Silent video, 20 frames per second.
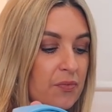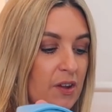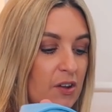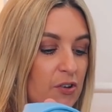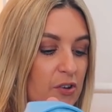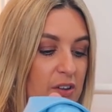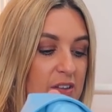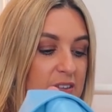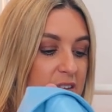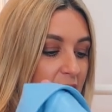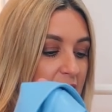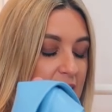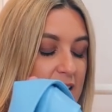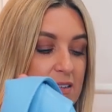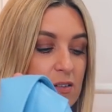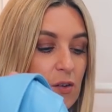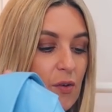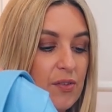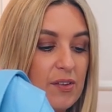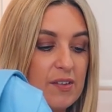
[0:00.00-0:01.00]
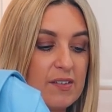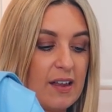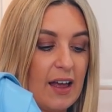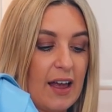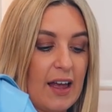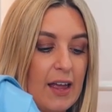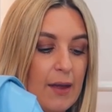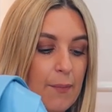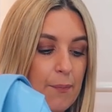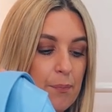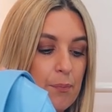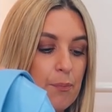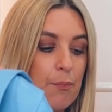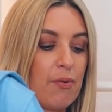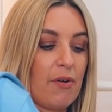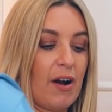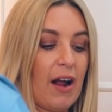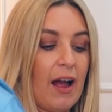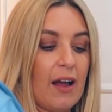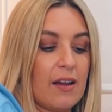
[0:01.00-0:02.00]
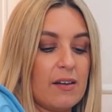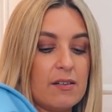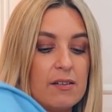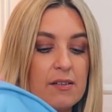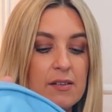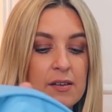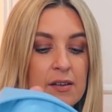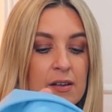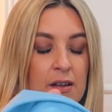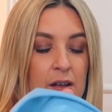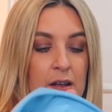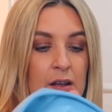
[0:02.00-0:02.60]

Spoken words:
You can tell it's not the same brand.